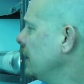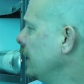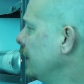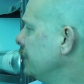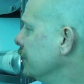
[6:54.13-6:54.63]

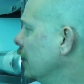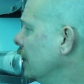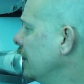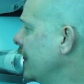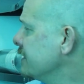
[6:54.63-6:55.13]
And
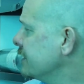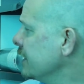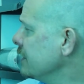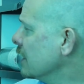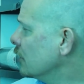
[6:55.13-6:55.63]
as
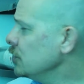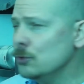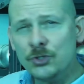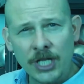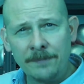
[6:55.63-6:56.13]
they are
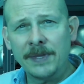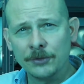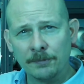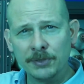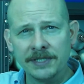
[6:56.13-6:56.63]
used up, they'll
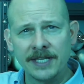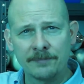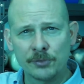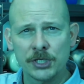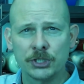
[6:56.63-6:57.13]
deplete
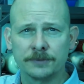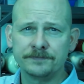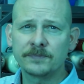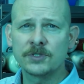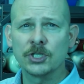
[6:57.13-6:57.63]
that pressure.
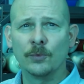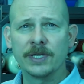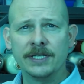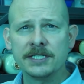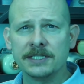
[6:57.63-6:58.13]
So we
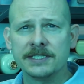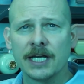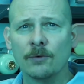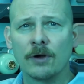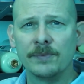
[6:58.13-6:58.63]
can easily
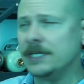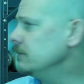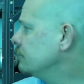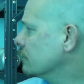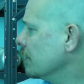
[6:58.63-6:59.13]
tell what we need
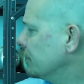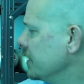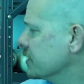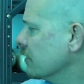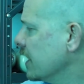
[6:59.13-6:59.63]
to
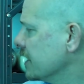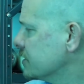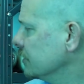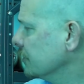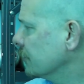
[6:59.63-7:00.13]
replace our gas
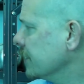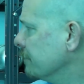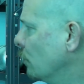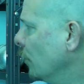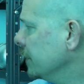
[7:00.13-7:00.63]
cylinder at
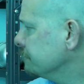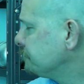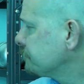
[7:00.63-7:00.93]
that point.